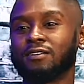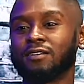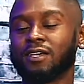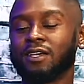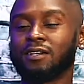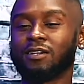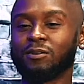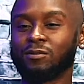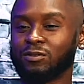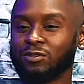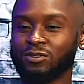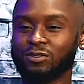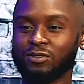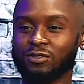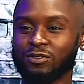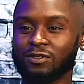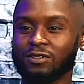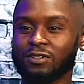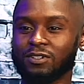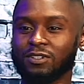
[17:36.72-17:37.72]
KD, what you
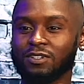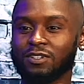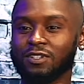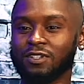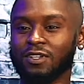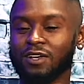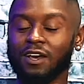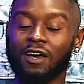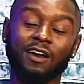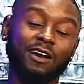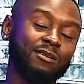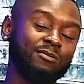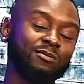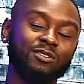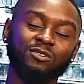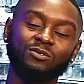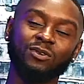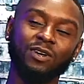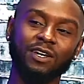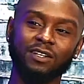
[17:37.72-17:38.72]
doing? Ah, I'm
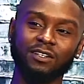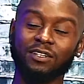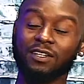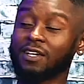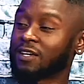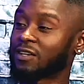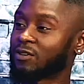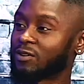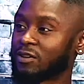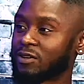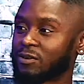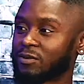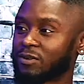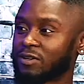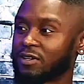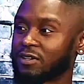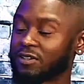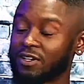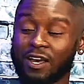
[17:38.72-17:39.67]
just writing. You ain't got no homework?